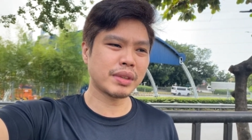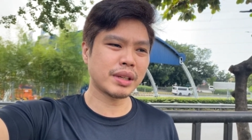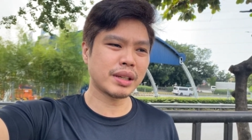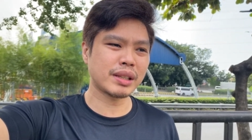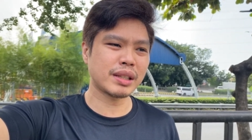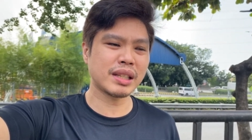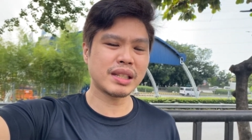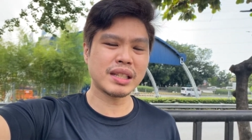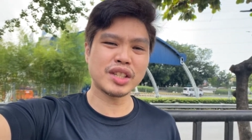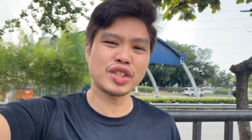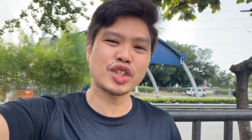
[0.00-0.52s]

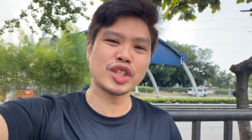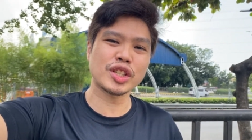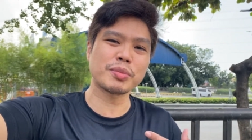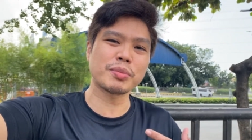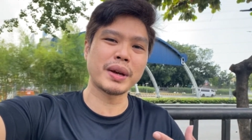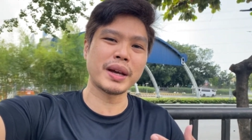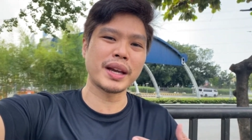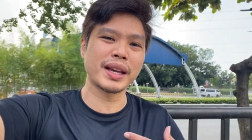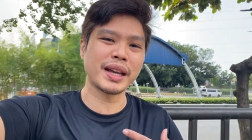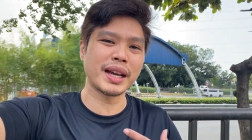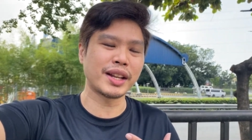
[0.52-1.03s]
this is just
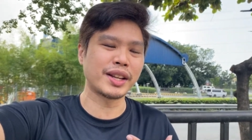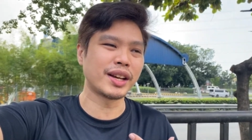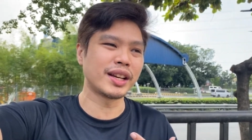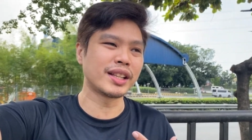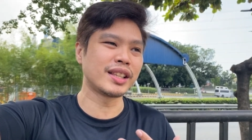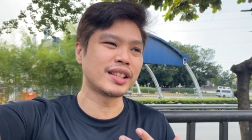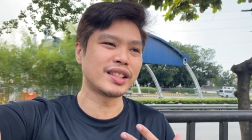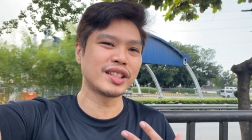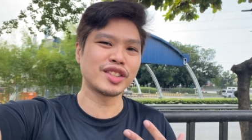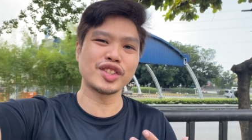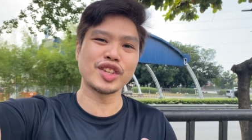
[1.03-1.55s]

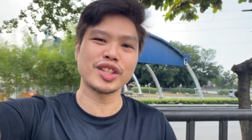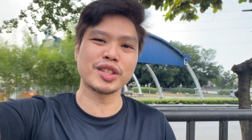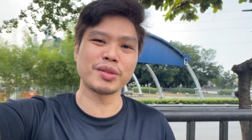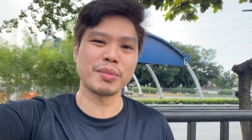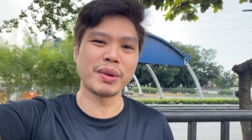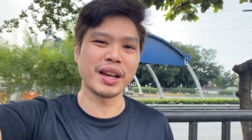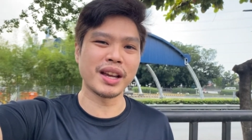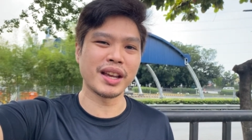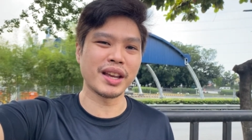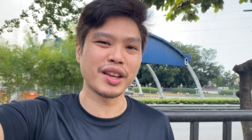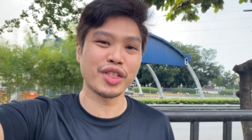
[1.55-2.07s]

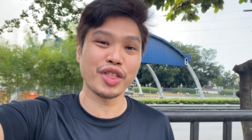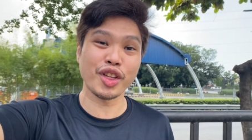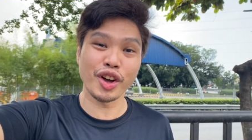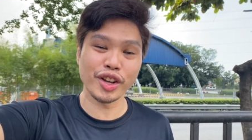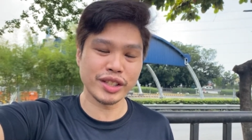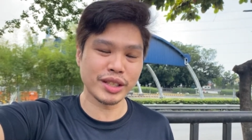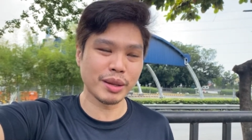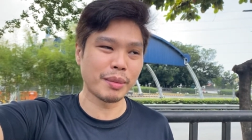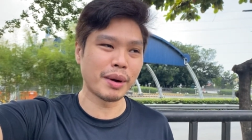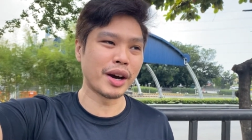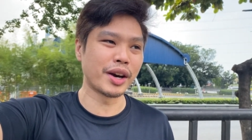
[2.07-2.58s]
my
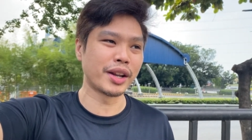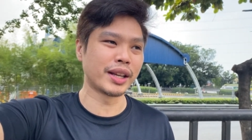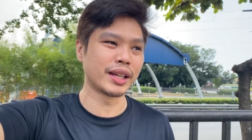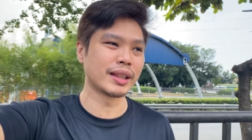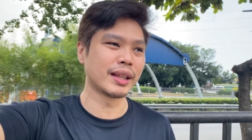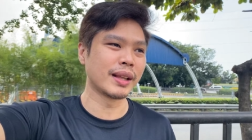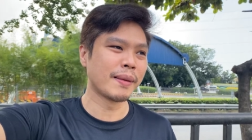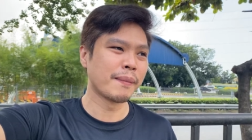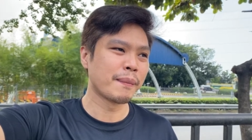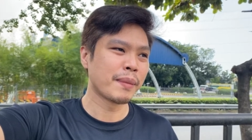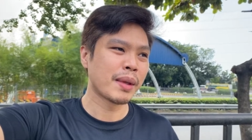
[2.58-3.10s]
thoughts about it.
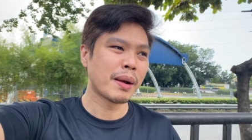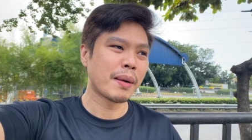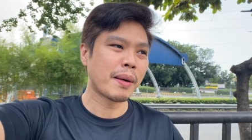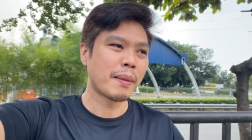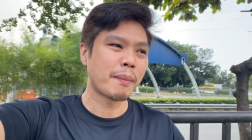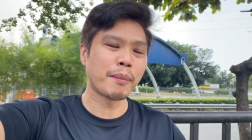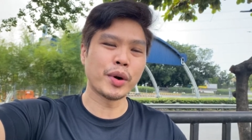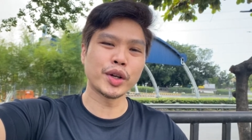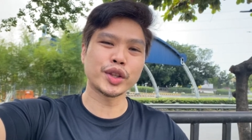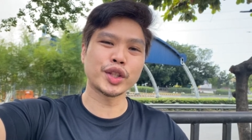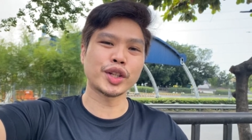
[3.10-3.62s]

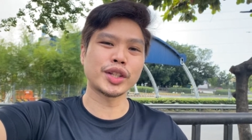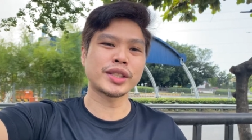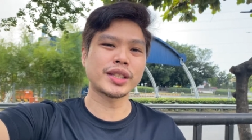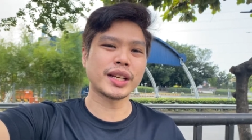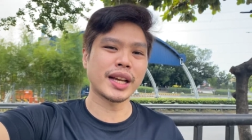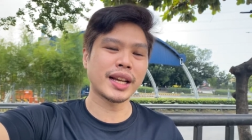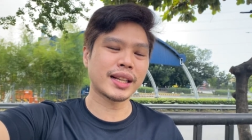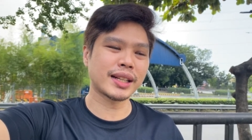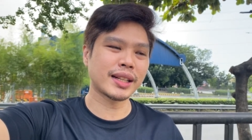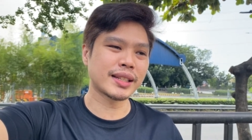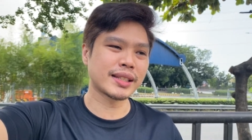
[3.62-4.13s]

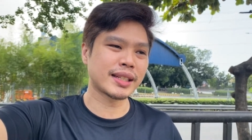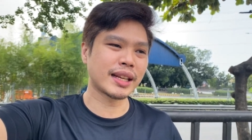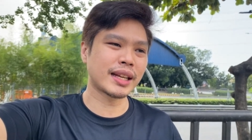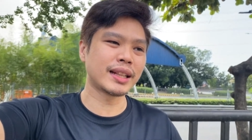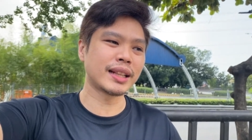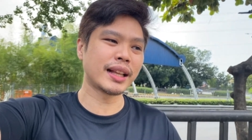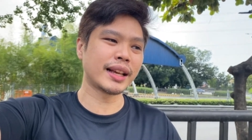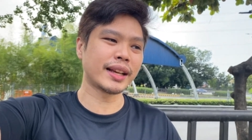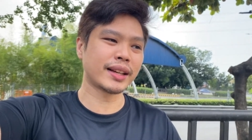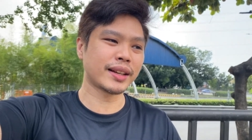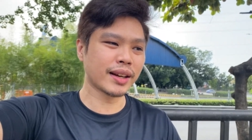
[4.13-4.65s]
Motorcycles,
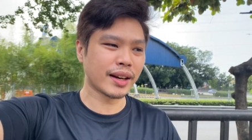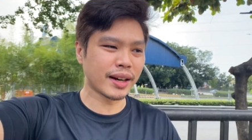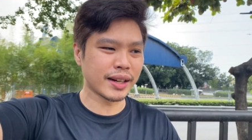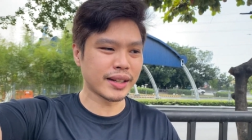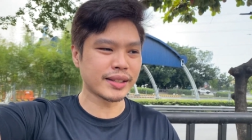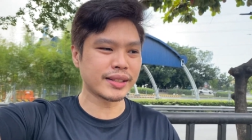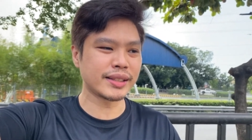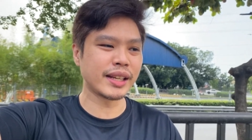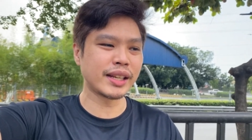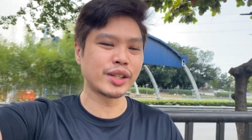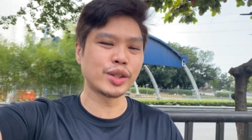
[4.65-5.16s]
unlike
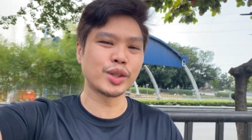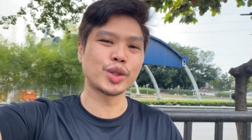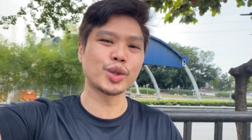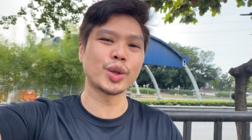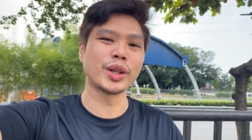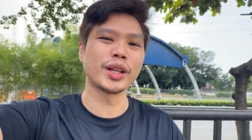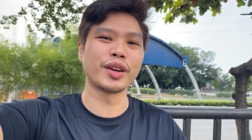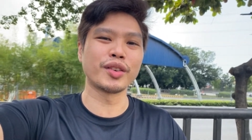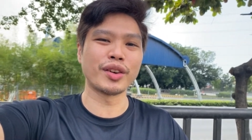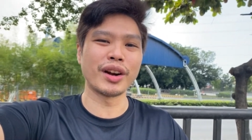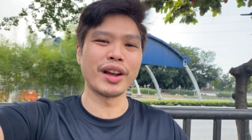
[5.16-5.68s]
cars, they
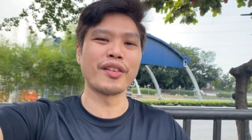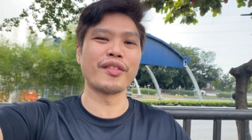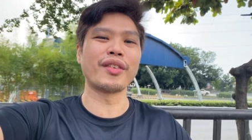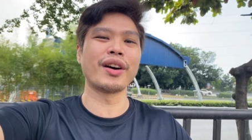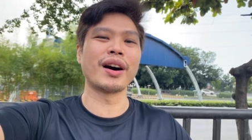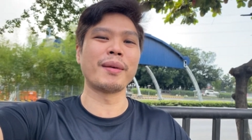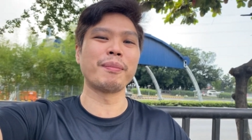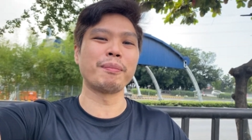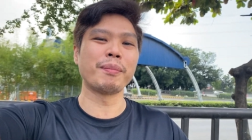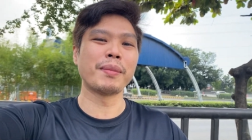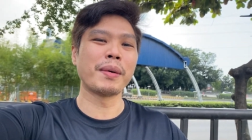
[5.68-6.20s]
usually rev
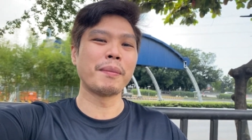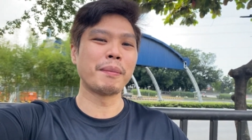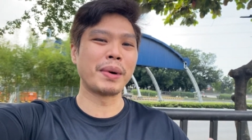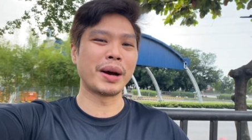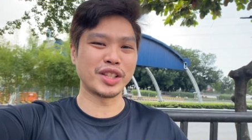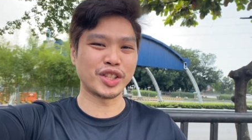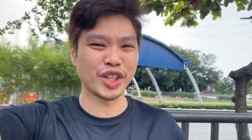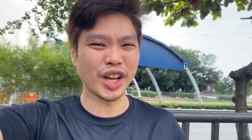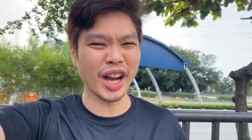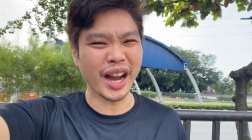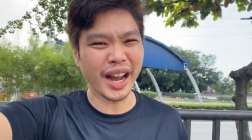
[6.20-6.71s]
up
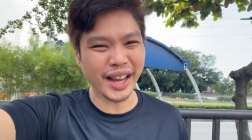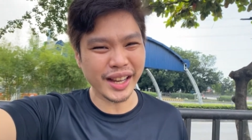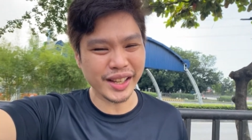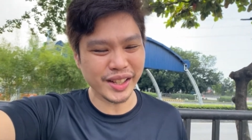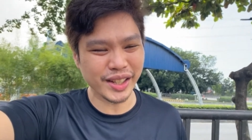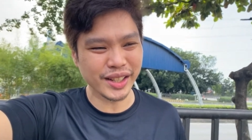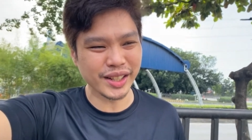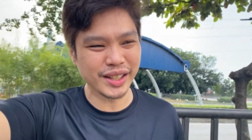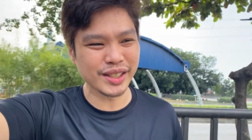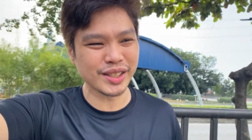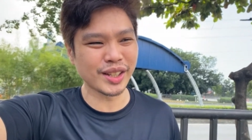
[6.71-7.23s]
much
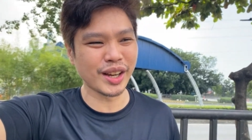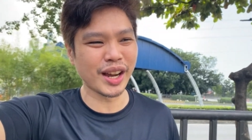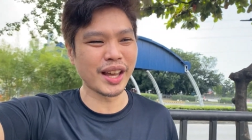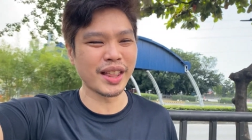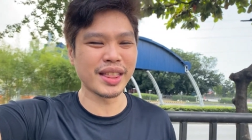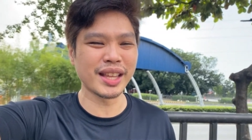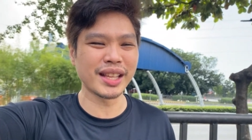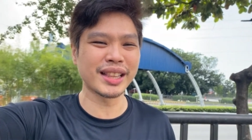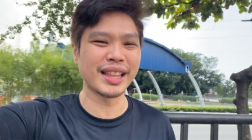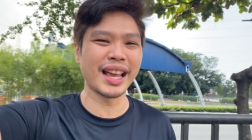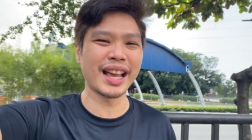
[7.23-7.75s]
higher. So I
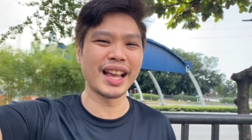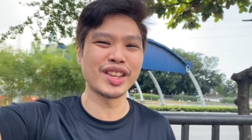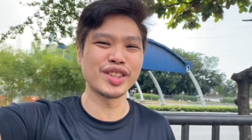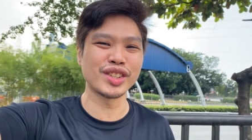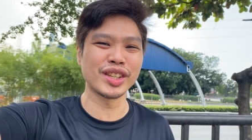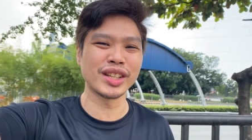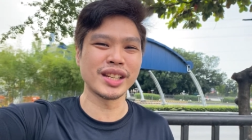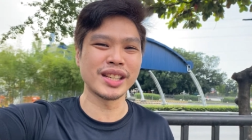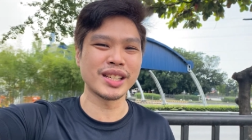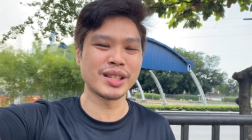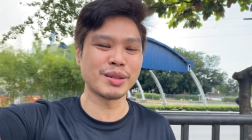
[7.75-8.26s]
think the
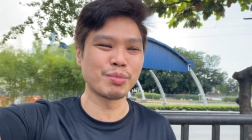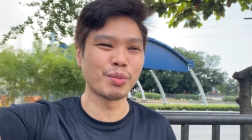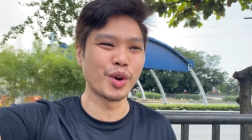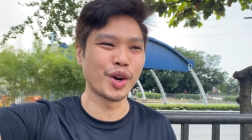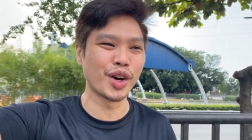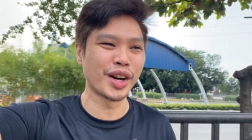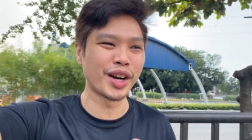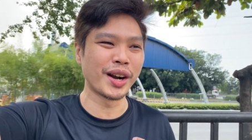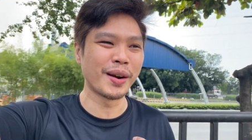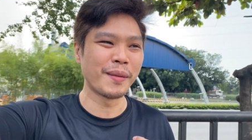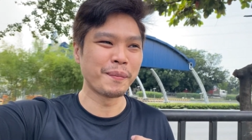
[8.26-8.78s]
engine is
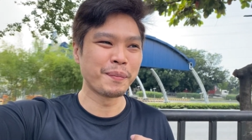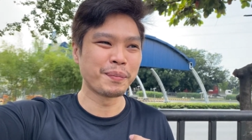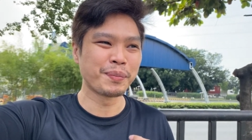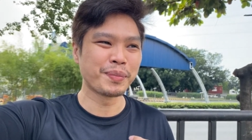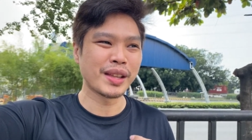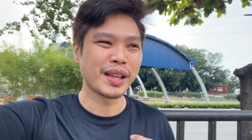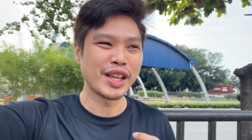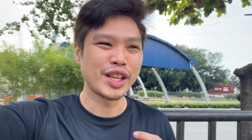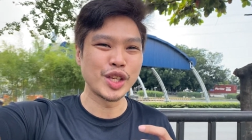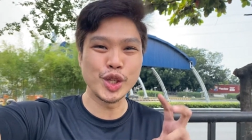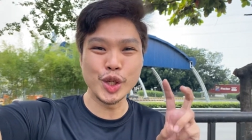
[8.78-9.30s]
more
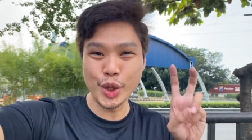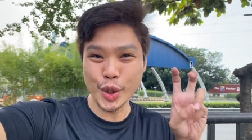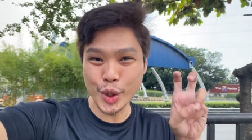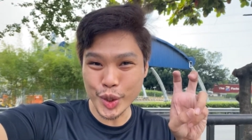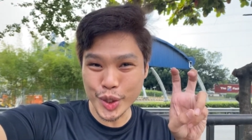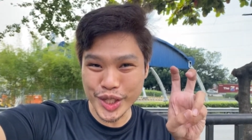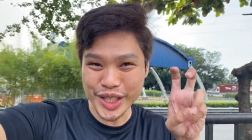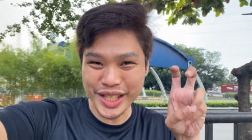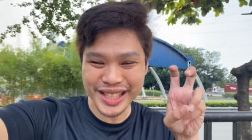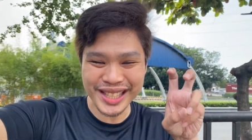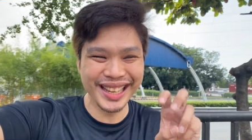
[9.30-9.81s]

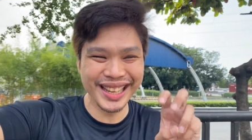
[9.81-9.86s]
used,